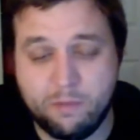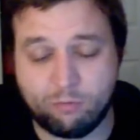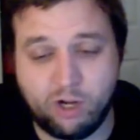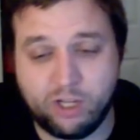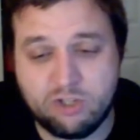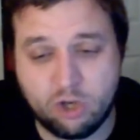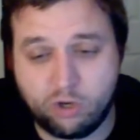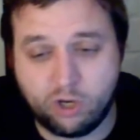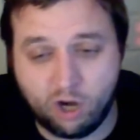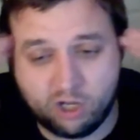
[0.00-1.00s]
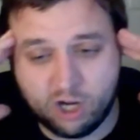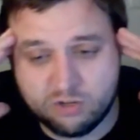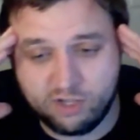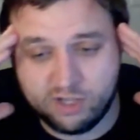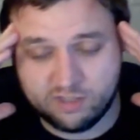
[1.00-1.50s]
running joke in our
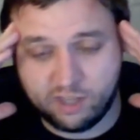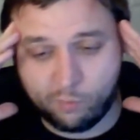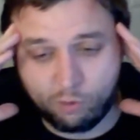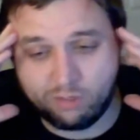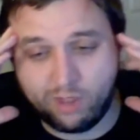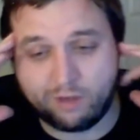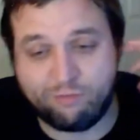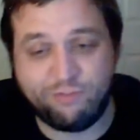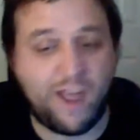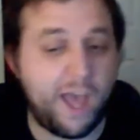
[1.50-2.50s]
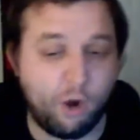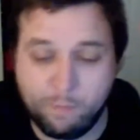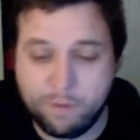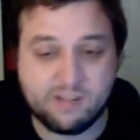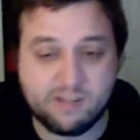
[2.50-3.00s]
country is that we're like fat,
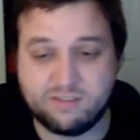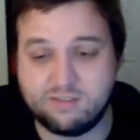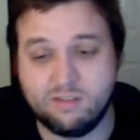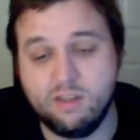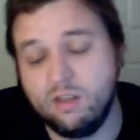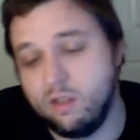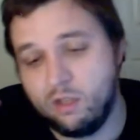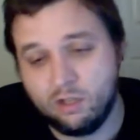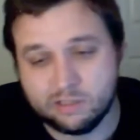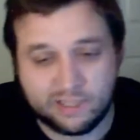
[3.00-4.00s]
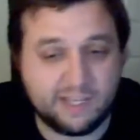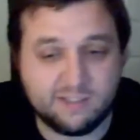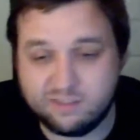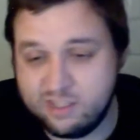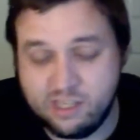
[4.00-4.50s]
obese,
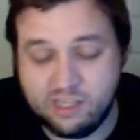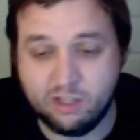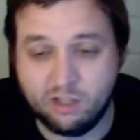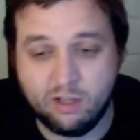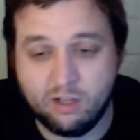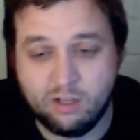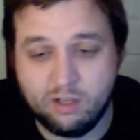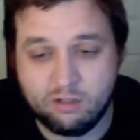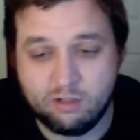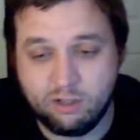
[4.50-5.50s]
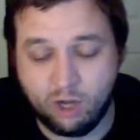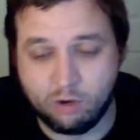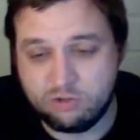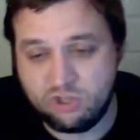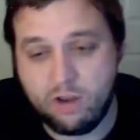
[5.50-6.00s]
lazy,
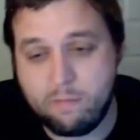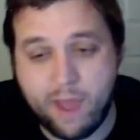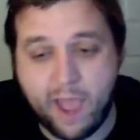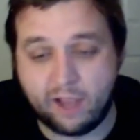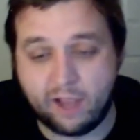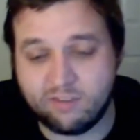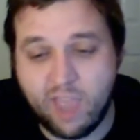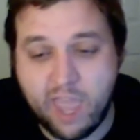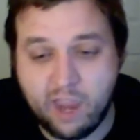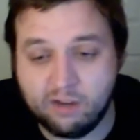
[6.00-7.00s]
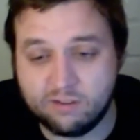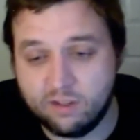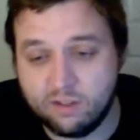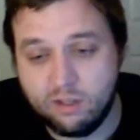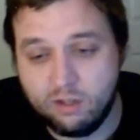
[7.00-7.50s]
shitbags. And
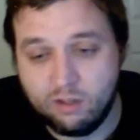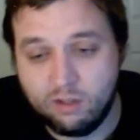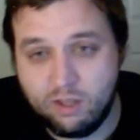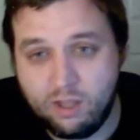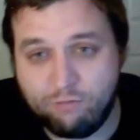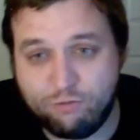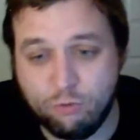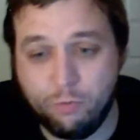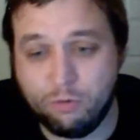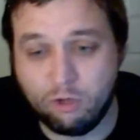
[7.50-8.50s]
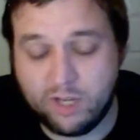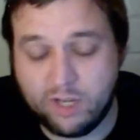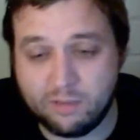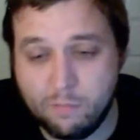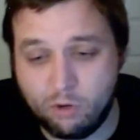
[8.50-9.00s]
if you look
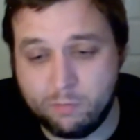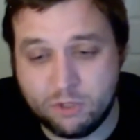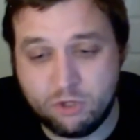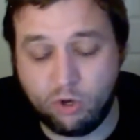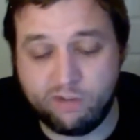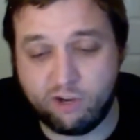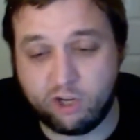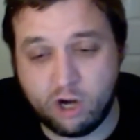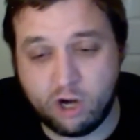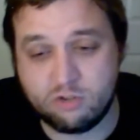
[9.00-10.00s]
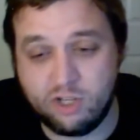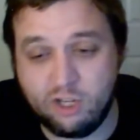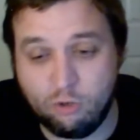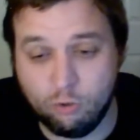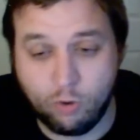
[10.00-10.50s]
at the majority of our
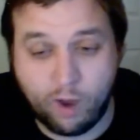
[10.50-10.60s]
country who